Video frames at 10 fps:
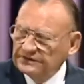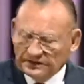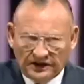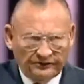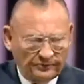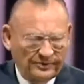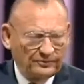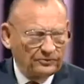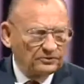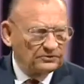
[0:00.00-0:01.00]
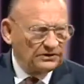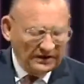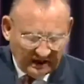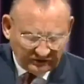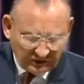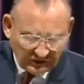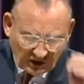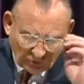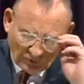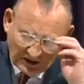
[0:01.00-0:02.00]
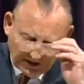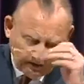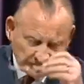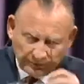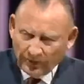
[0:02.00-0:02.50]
clever people, and to the unwise,